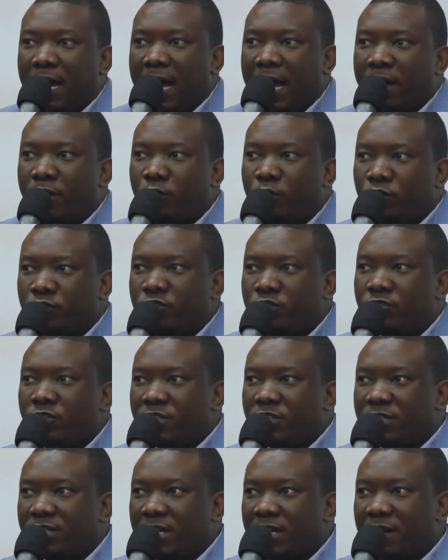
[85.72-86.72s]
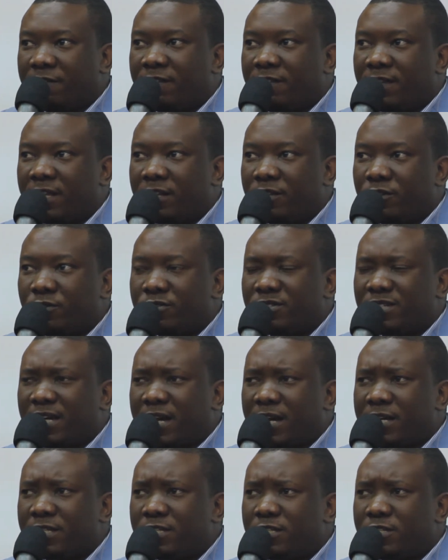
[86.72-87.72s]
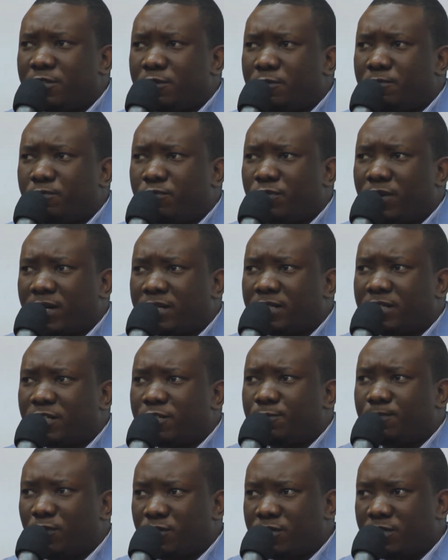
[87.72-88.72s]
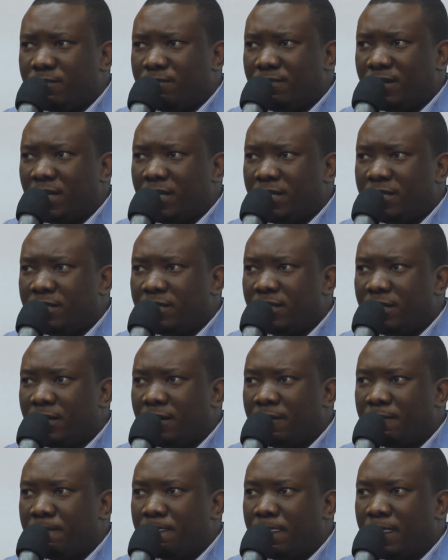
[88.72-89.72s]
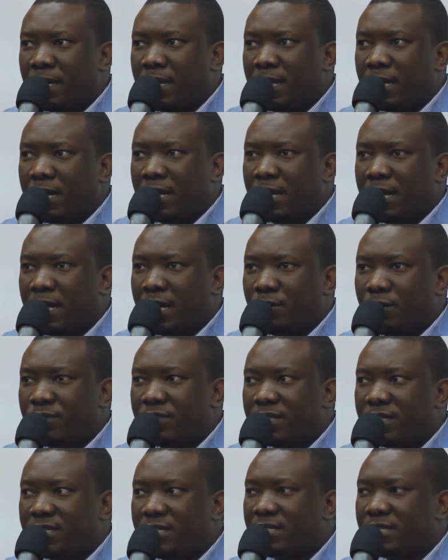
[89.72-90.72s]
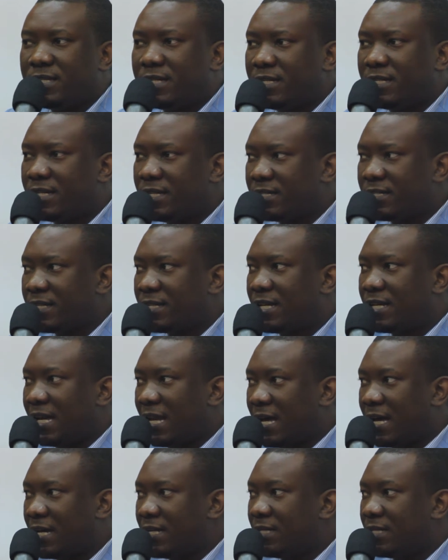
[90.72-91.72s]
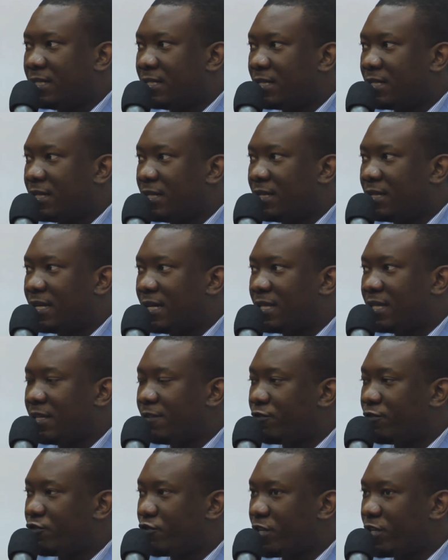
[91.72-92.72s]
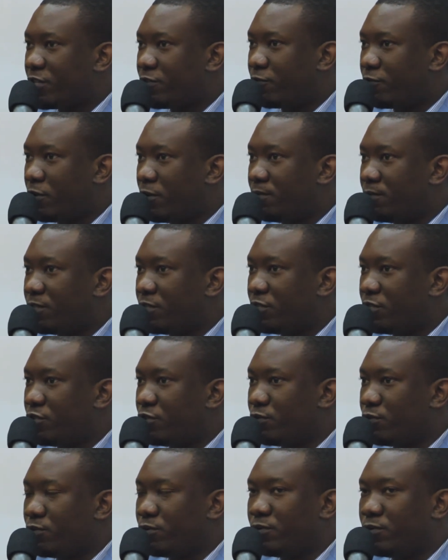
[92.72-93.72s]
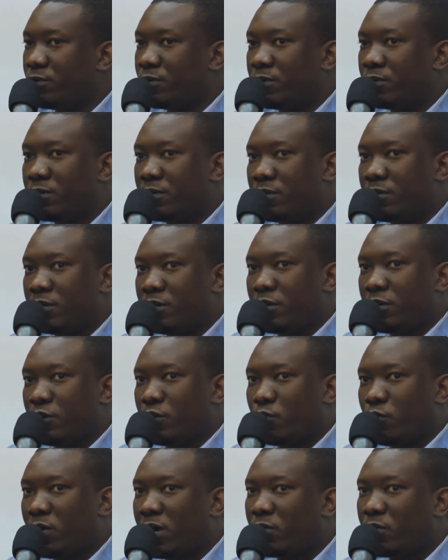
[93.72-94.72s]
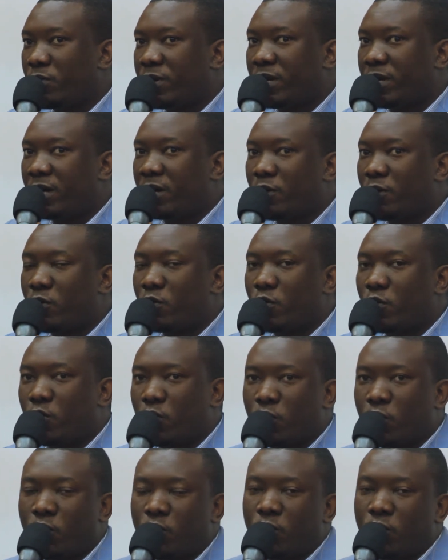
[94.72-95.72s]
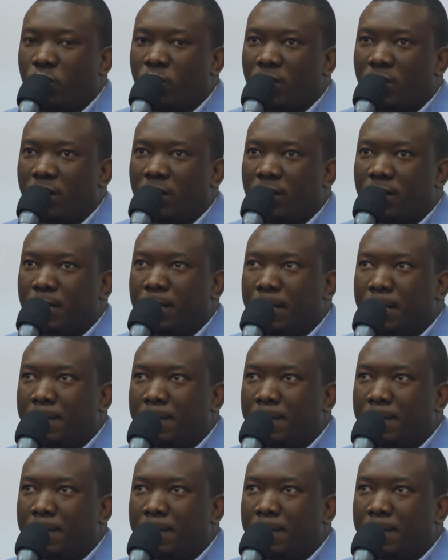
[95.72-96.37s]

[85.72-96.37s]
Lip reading: I got to discover that those guys practice possibility. Now, this is a desert land that they've transformed into what we now call,